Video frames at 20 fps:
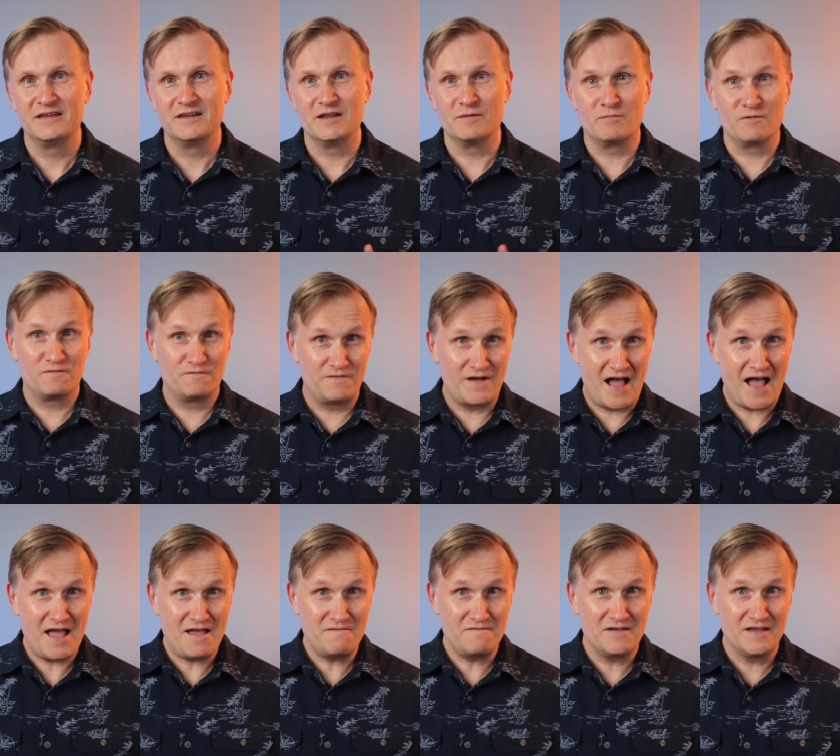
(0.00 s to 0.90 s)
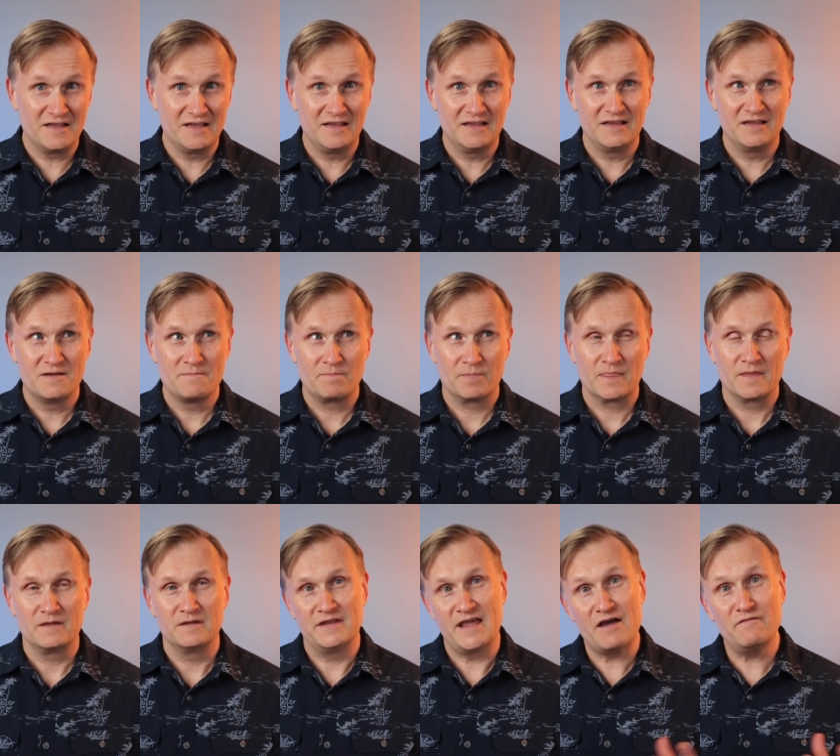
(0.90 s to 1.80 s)
Number 5,
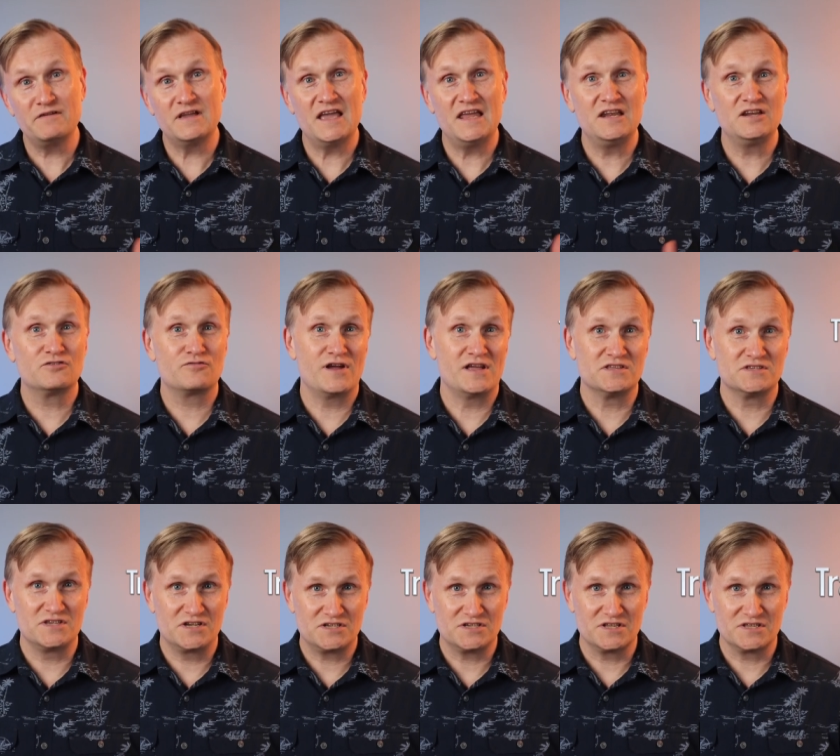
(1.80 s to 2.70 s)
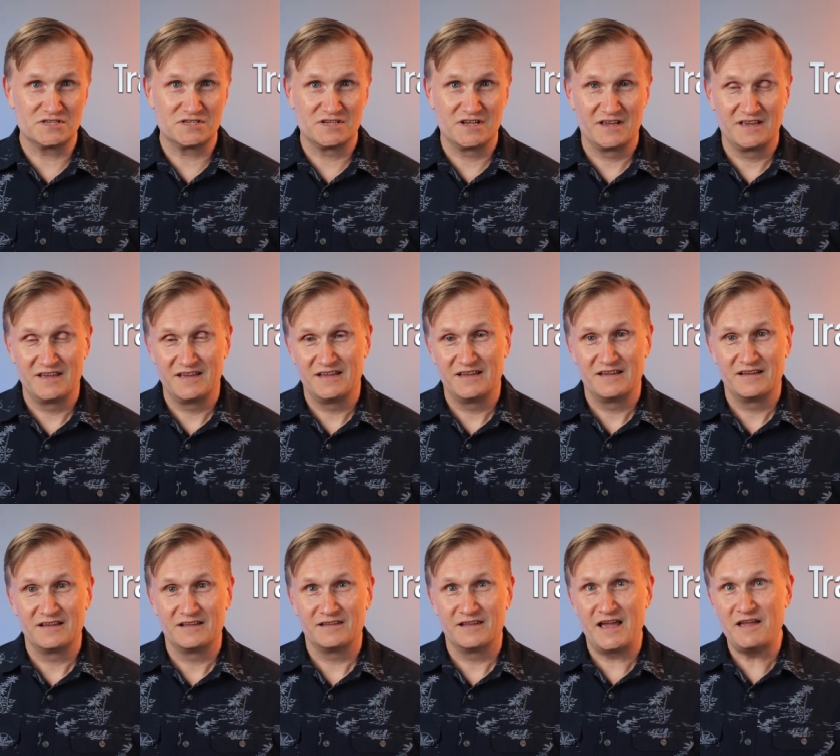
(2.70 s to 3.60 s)
navigating transitions.
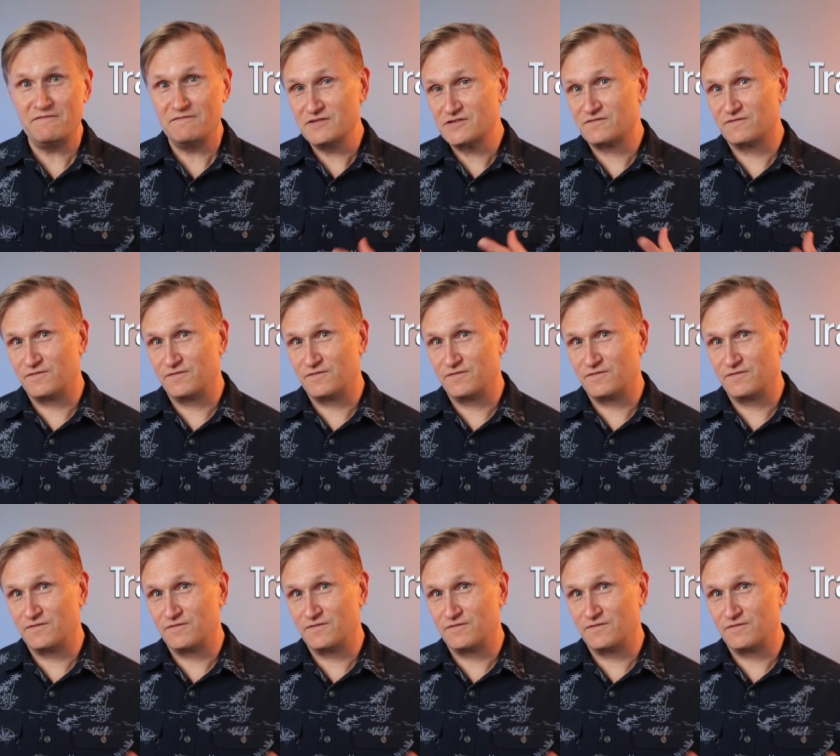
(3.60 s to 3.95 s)
Life is